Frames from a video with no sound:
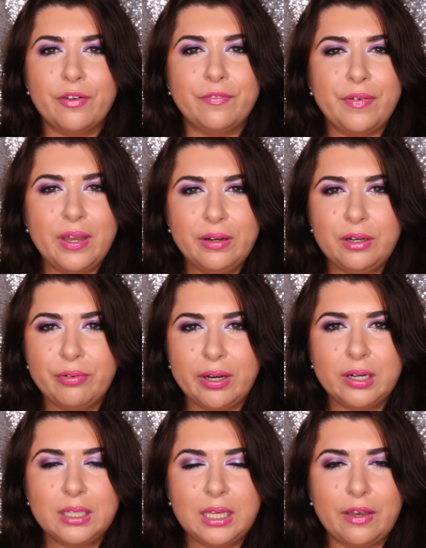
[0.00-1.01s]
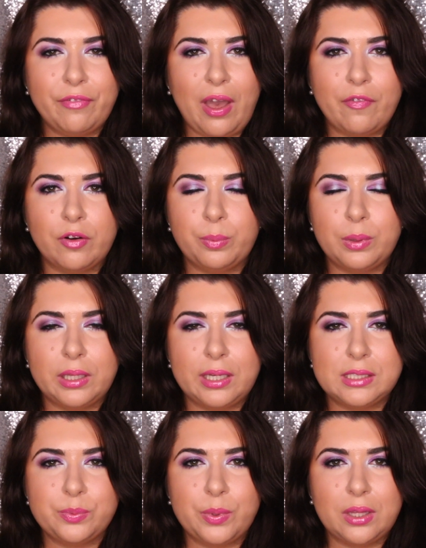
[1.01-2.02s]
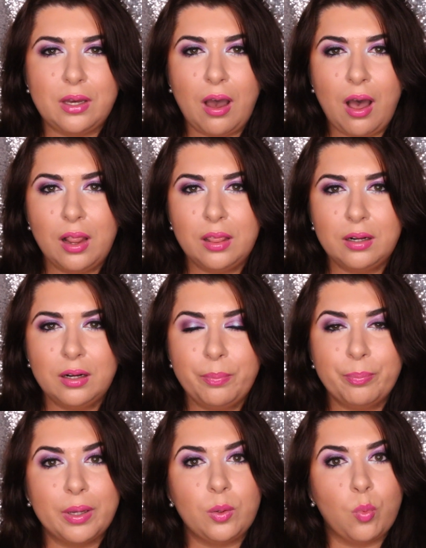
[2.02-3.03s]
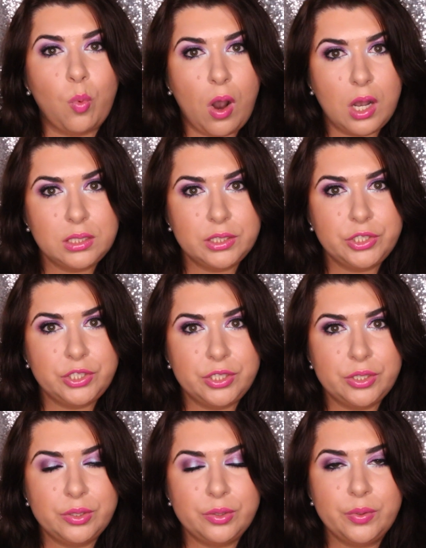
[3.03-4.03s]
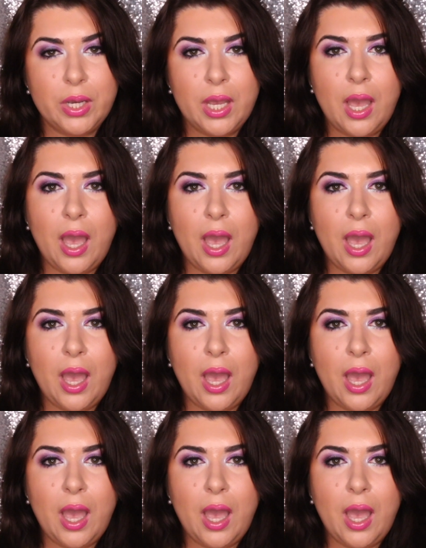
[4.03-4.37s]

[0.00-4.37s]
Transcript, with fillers: very rarely if ever plays with color, but wants to,